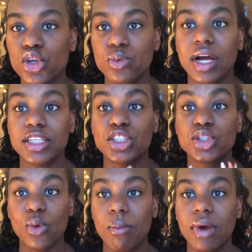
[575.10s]
you guys
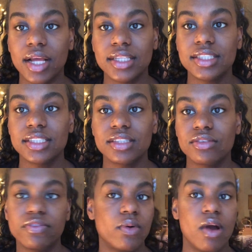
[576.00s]
so much
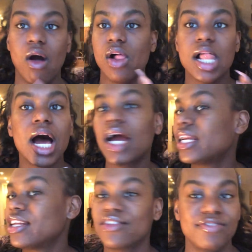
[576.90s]
for all
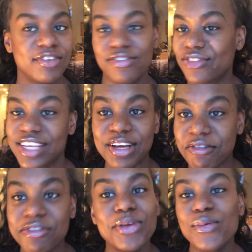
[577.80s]
150
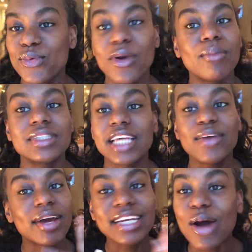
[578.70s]
of you. You know what I'm
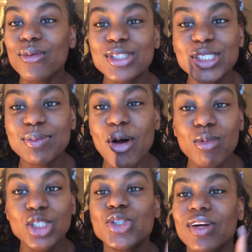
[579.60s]
saying? Right now we're small,
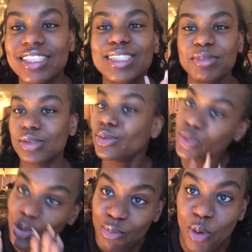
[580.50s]
but trust me, we
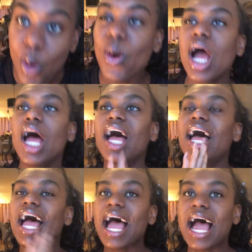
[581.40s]
will grow.
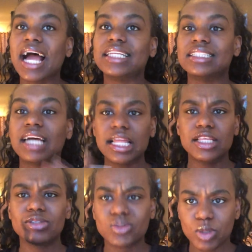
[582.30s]
And I
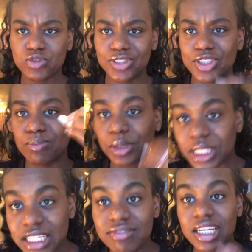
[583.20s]
thank you so much for just
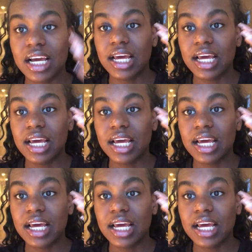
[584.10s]
believing